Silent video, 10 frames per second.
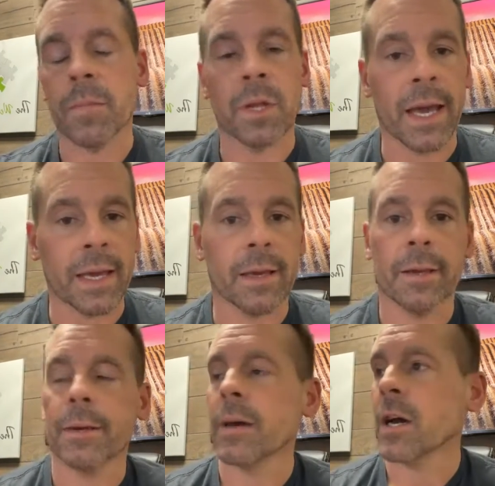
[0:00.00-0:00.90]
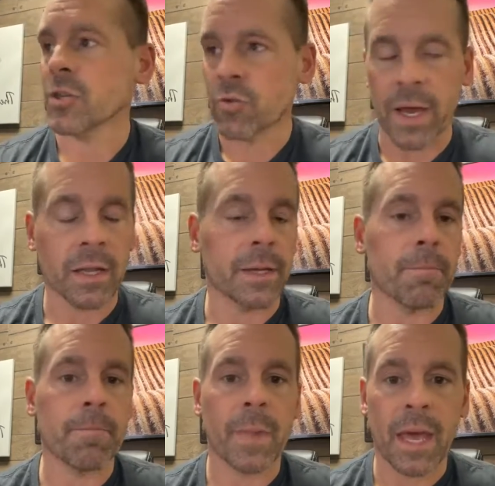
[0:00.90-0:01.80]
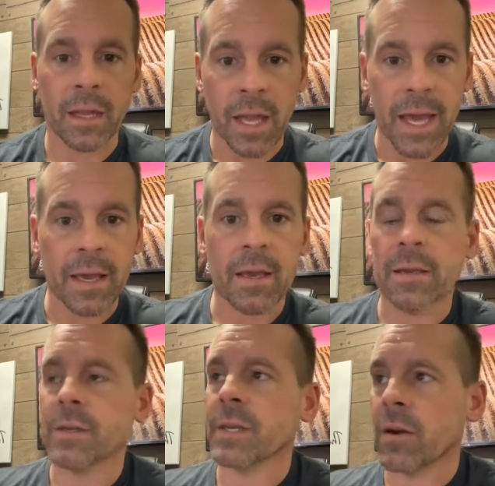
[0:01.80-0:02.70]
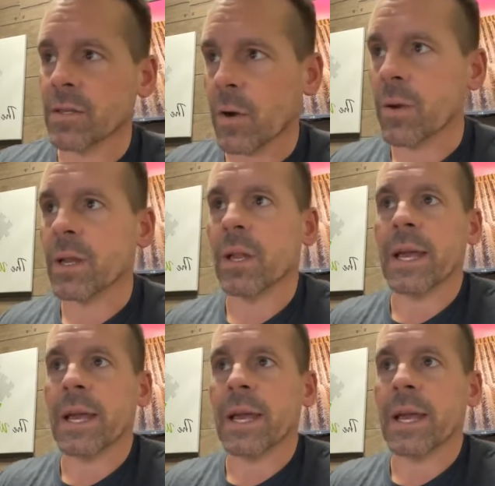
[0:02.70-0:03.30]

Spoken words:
like adrenaline and like serotonin,